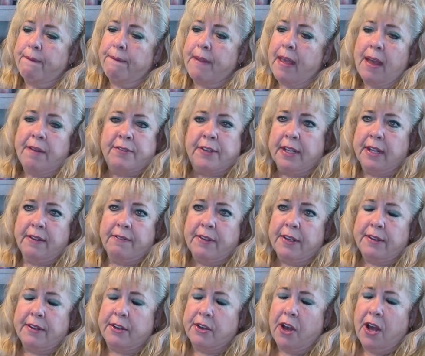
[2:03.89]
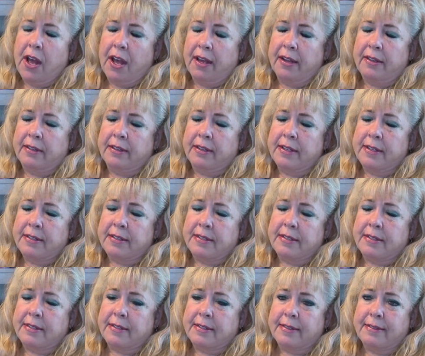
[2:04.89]
have to give it to God
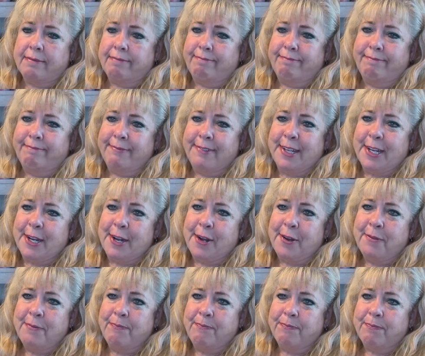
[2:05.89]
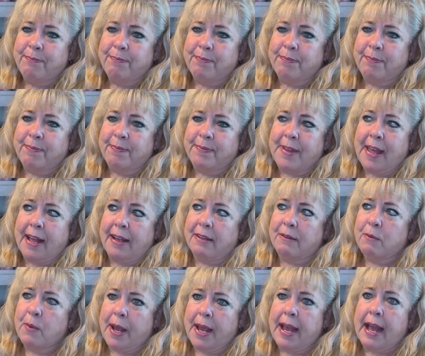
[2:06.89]
because, you know, that
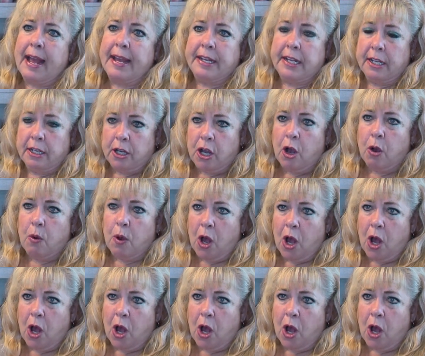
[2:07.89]
way I can go